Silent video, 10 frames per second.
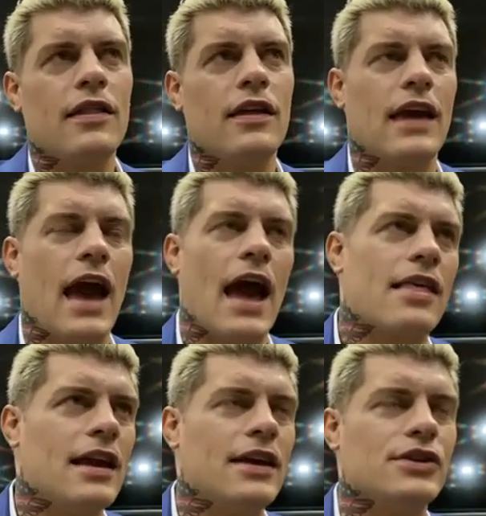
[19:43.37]
the
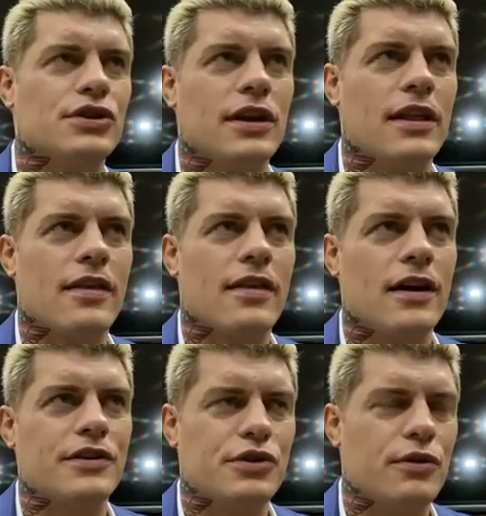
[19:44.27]
gas station and
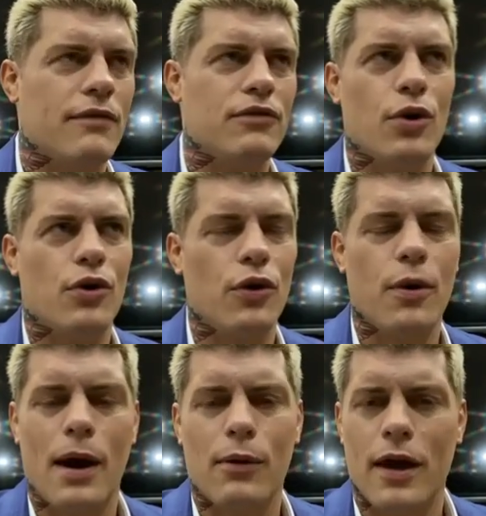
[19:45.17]
such who have no clue
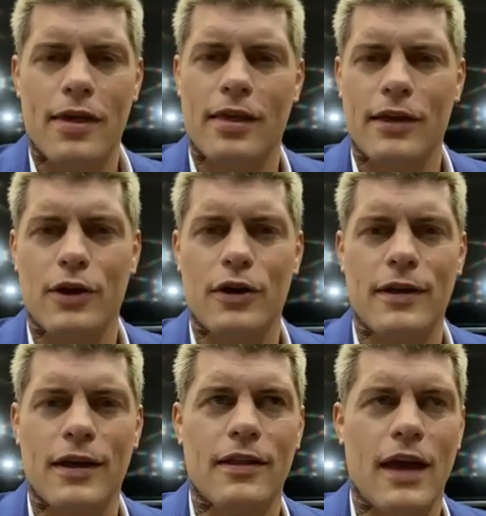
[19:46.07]
about wrestling or
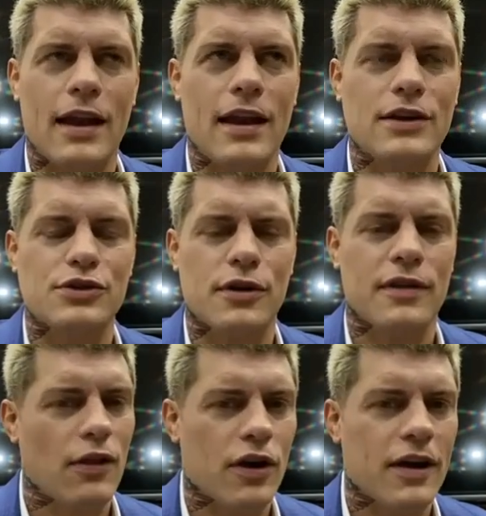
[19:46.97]
anything of that nature, and
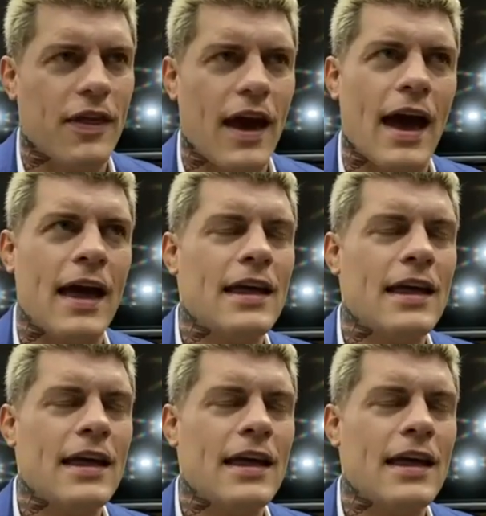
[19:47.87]
they look at that,